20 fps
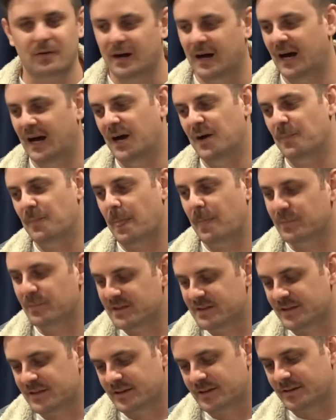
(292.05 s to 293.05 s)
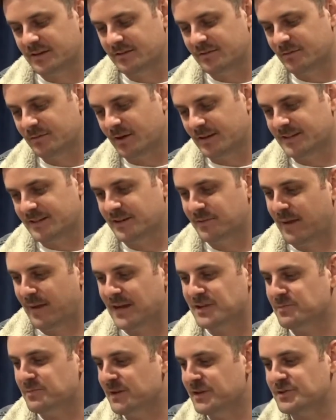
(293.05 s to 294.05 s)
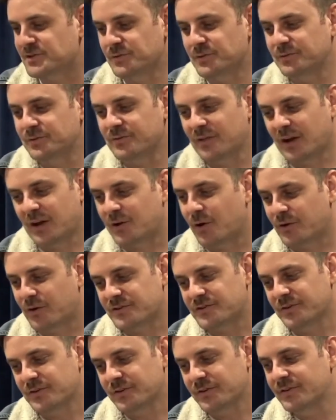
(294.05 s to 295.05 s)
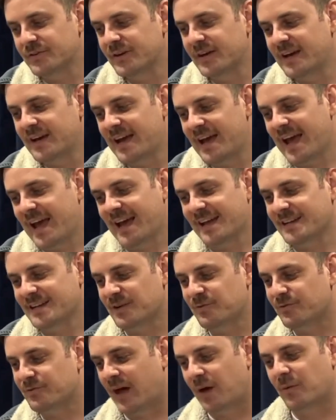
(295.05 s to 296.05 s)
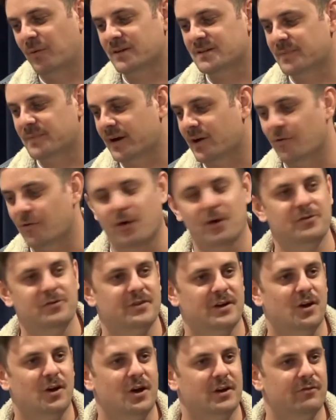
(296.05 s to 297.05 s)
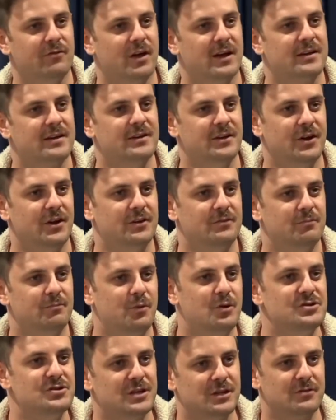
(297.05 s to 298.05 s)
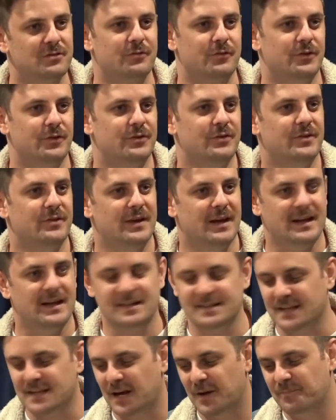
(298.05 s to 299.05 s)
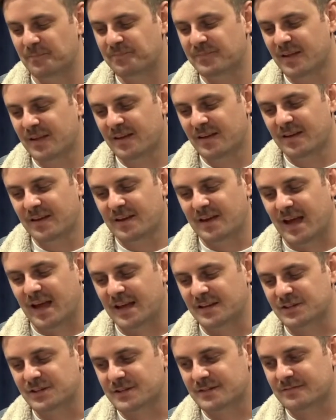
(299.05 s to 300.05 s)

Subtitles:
I did a Major Mitchell cockatoo, and that one's about growth and kind of pushing through and and just